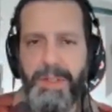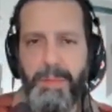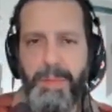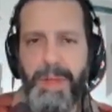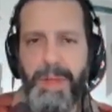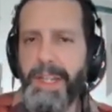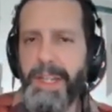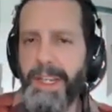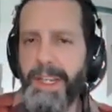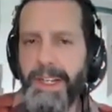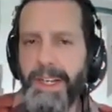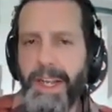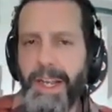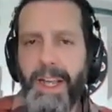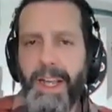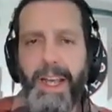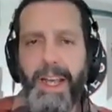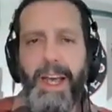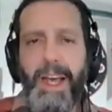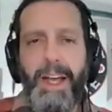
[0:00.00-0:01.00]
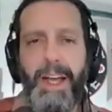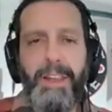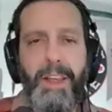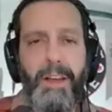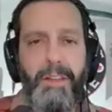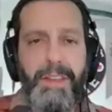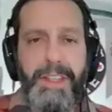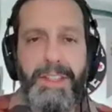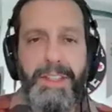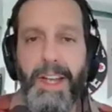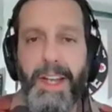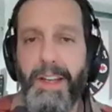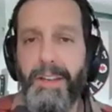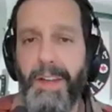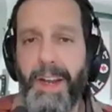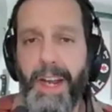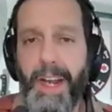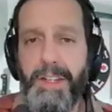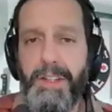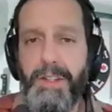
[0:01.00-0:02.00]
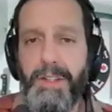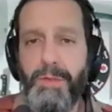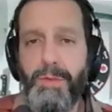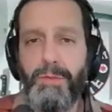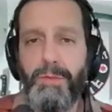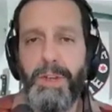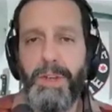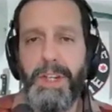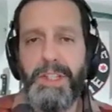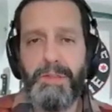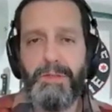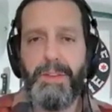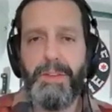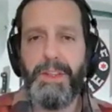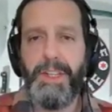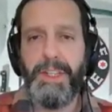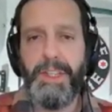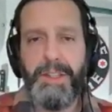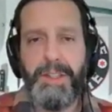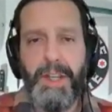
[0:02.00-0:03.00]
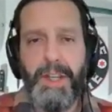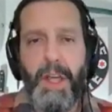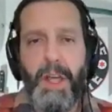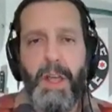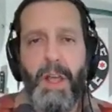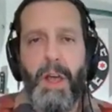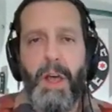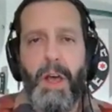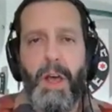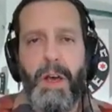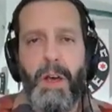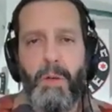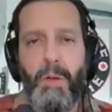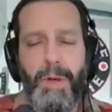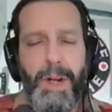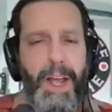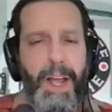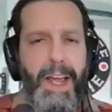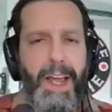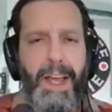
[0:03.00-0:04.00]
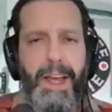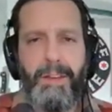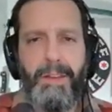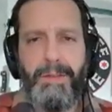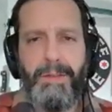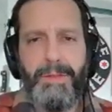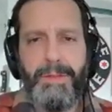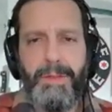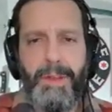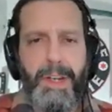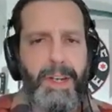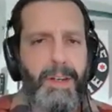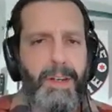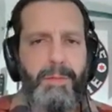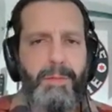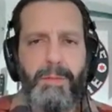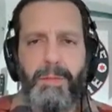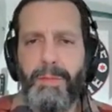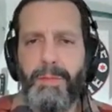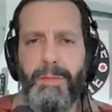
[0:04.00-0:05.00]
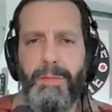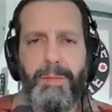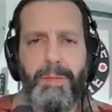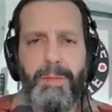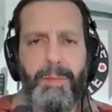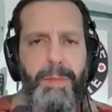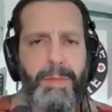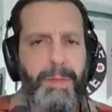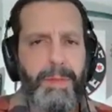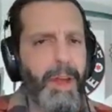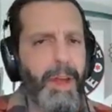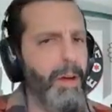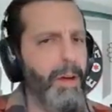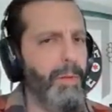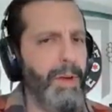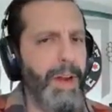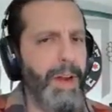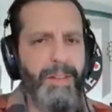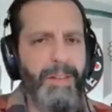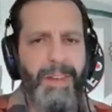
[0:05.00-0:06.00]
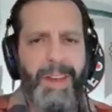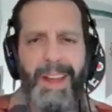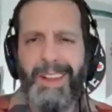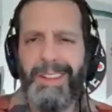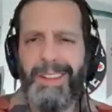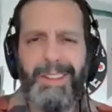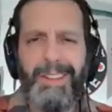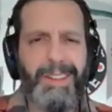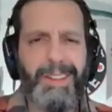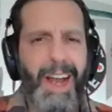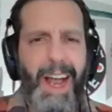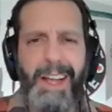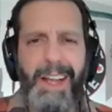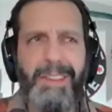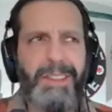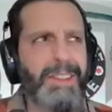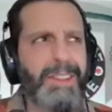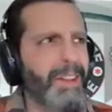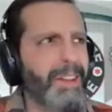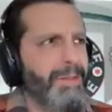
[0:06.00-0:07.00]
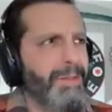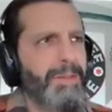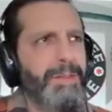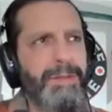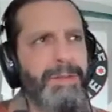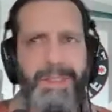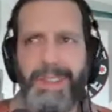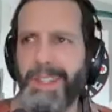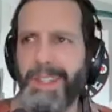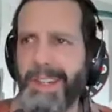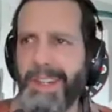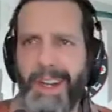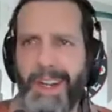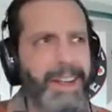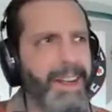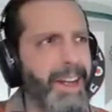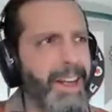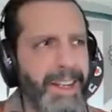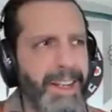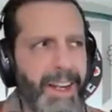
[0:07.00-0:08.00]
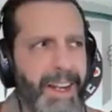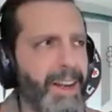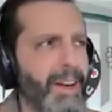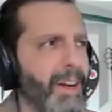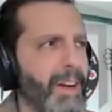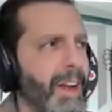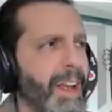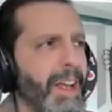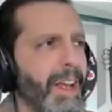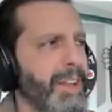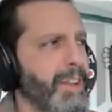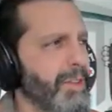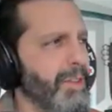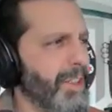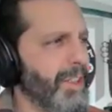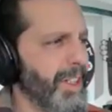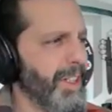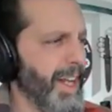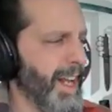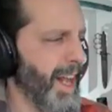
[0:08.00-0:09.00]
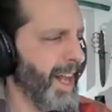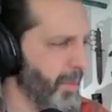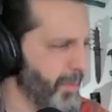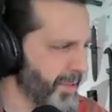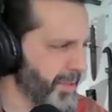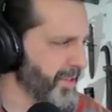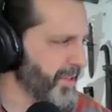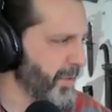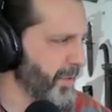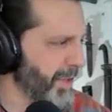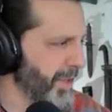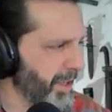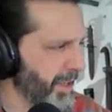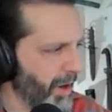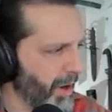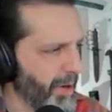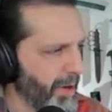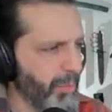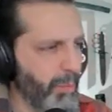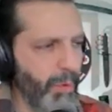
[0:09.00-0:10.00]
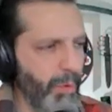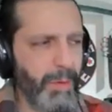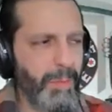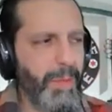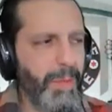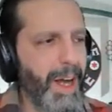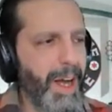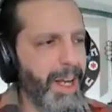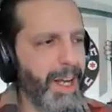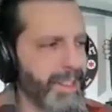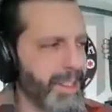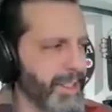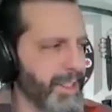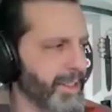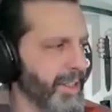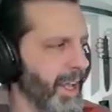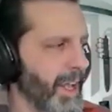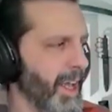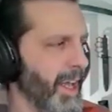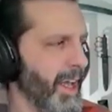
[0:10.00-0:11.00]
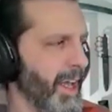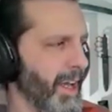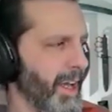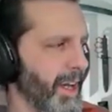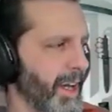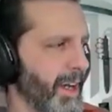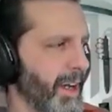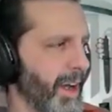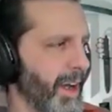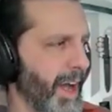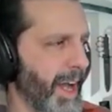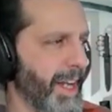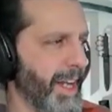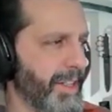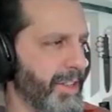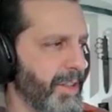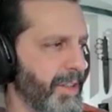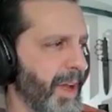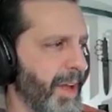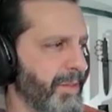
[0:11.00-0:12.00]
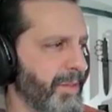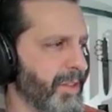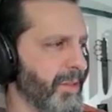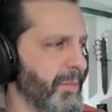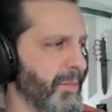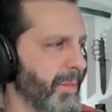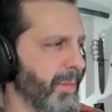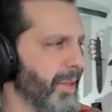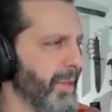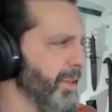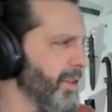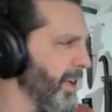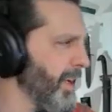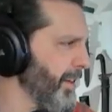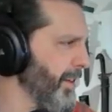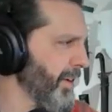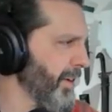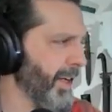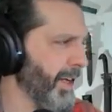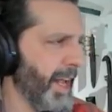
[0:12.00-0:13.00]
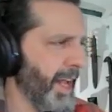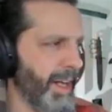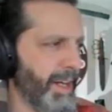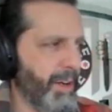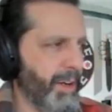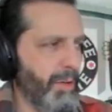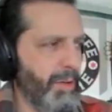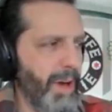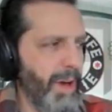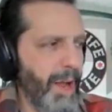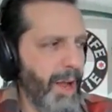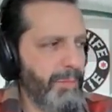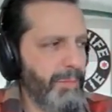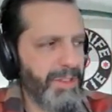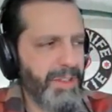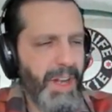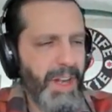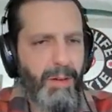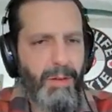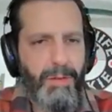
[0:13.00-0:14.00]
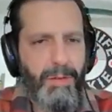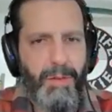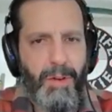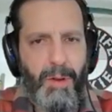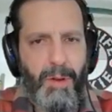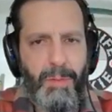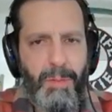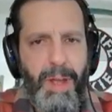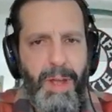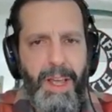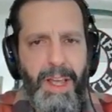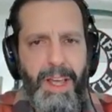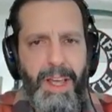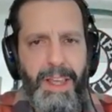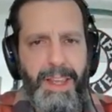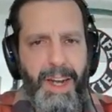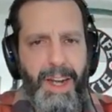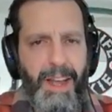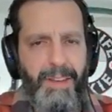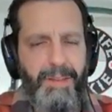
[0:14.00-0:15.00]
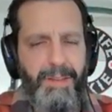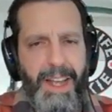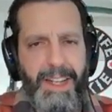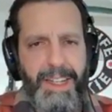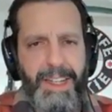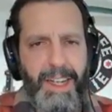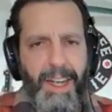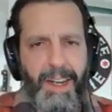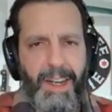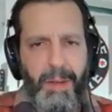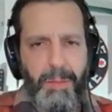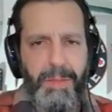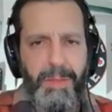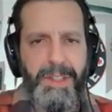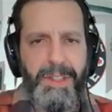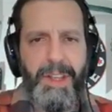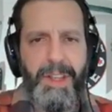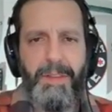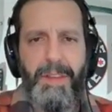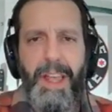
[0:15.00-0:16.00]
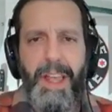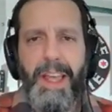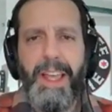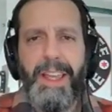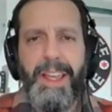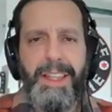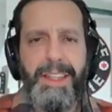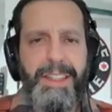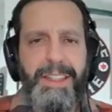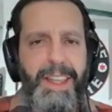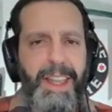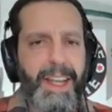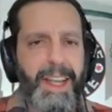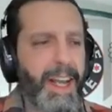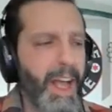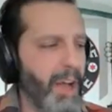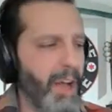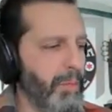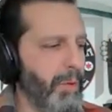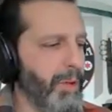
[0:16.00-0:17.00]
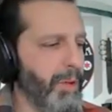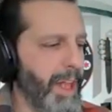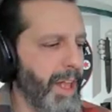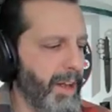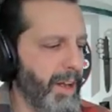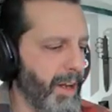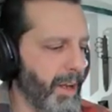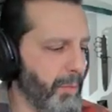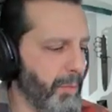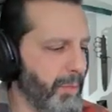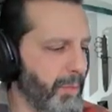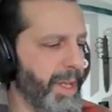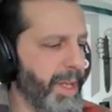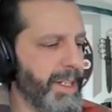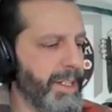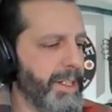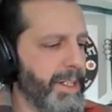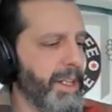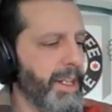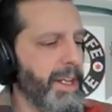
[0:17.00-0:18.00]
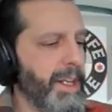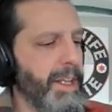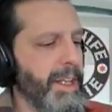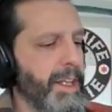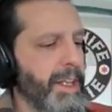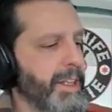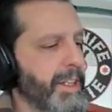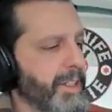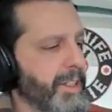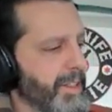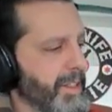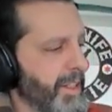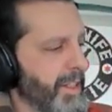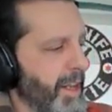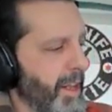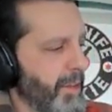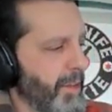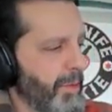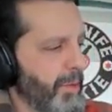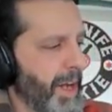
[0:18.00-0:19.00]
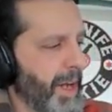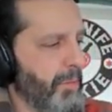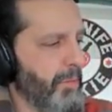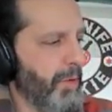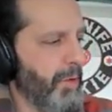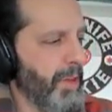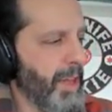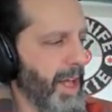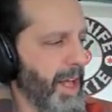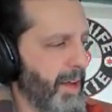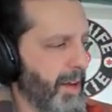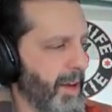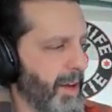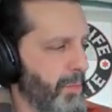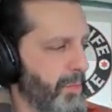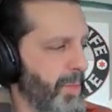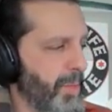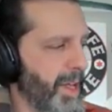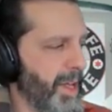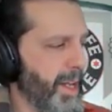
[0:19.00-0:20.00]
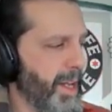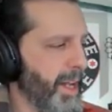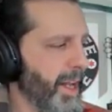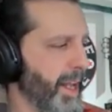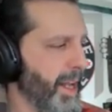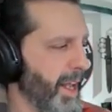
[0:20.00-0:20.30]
Pinion. I love this knife, and I do reach for this uh, when I have um, when I've got stuff to cut in here. Usually it happens to be cardboard boxes. Uh, I do have some other kind of crap styrofoam that I've had to cut up and stuff. This thing I pull out a bit. This is another one I pull out a bit.